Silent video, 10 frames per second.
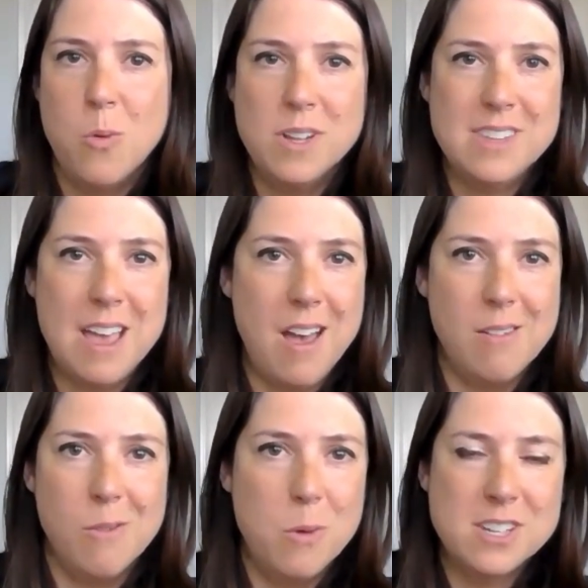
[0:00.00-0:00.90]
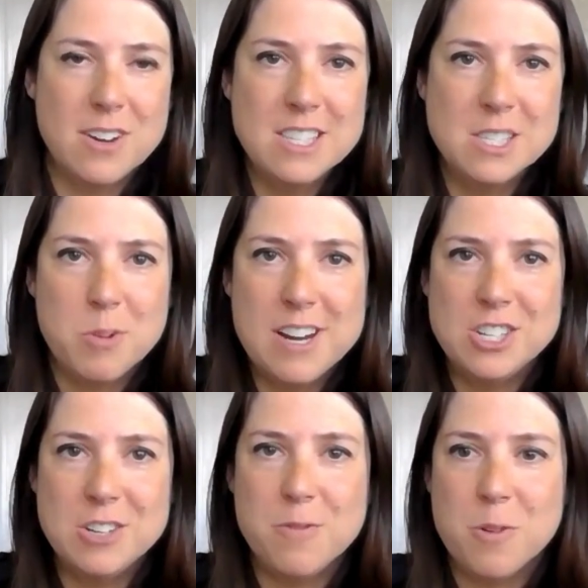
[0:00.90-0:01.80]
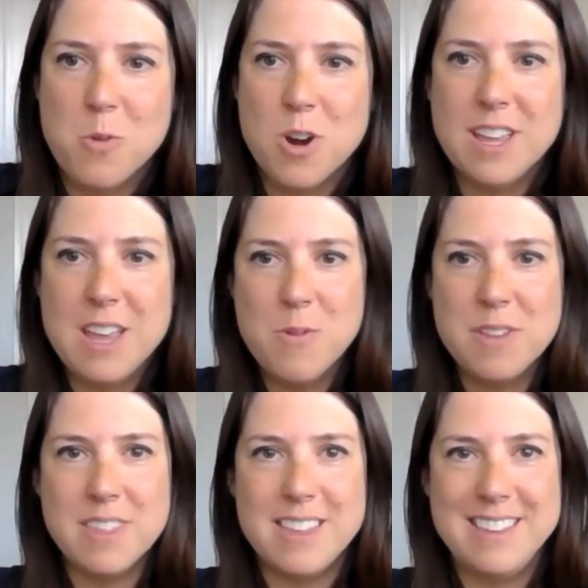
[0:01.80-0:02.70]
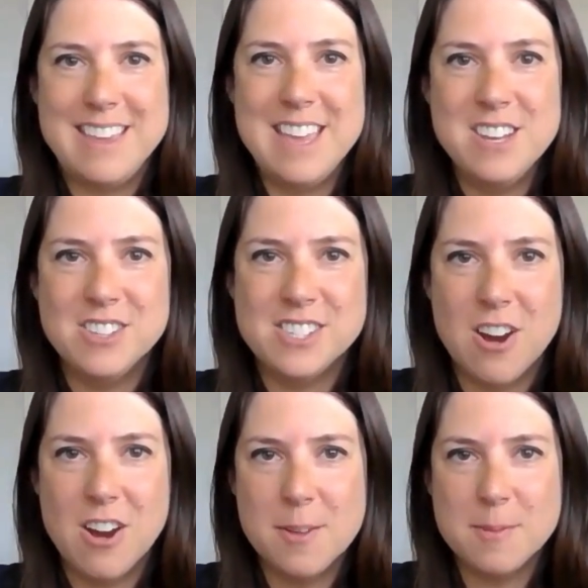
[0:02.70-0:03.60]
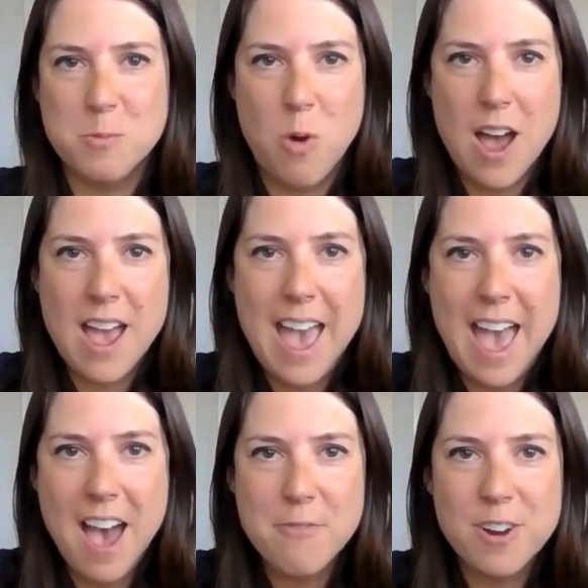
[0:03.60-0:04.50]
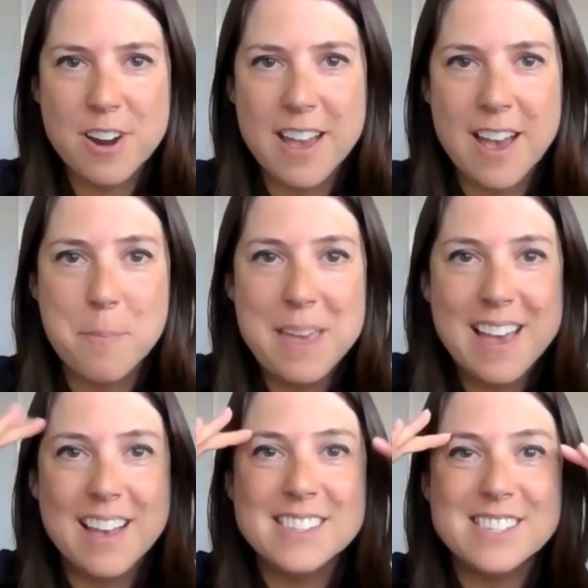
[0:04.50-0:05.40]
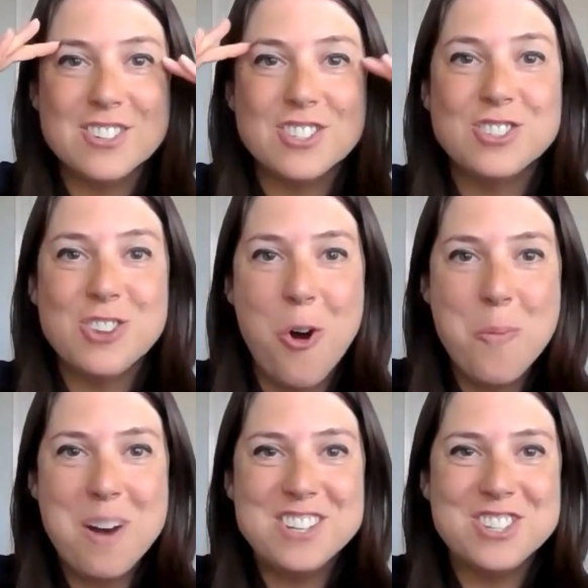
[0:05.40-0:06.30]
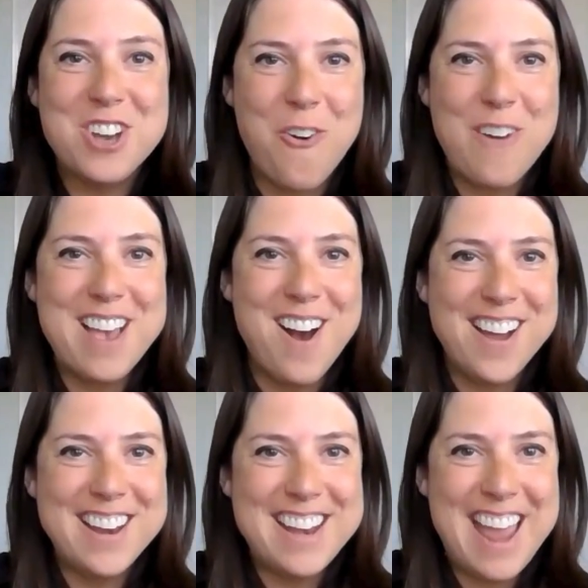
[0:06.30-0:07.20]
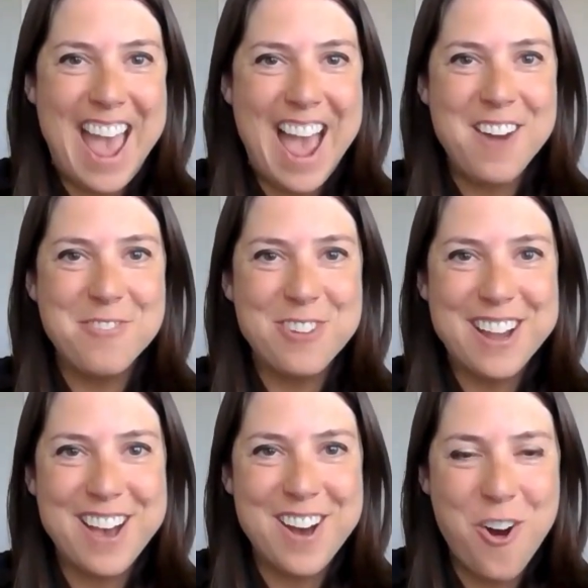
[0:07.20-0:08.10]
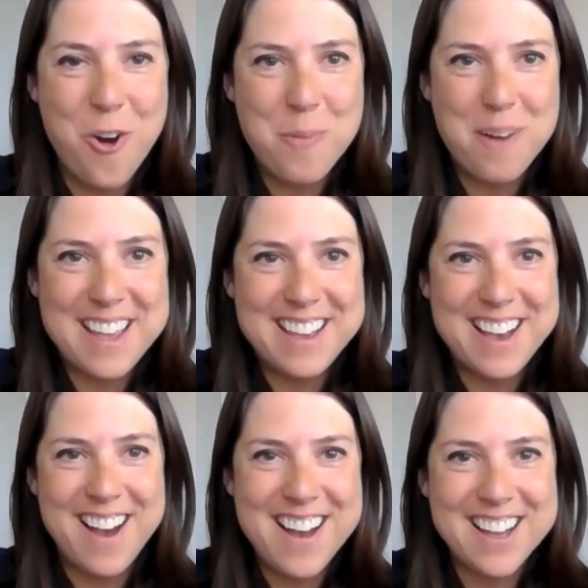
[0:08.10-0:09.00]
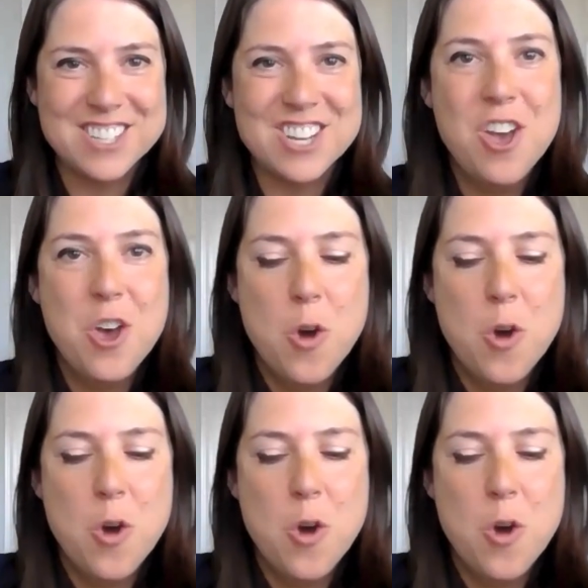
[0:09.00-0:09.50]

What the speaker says: What what's our inspiration for working with Kenya startups? Why Africa? Because there's so much going on in Africa. Oh my gosh.